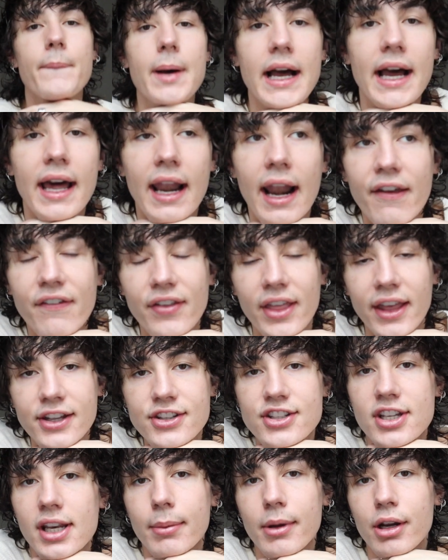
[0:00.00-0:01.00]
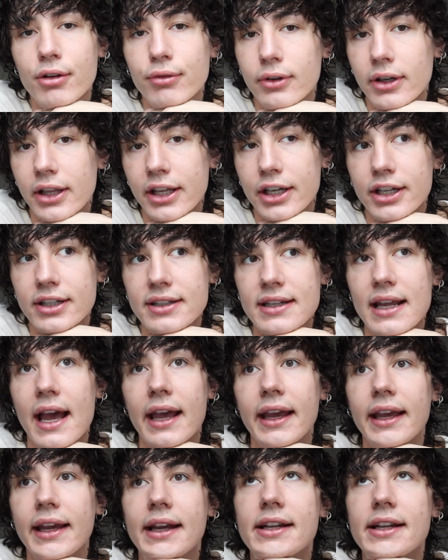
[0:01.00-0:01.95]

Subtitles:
But I feel like it's going to be a really good day.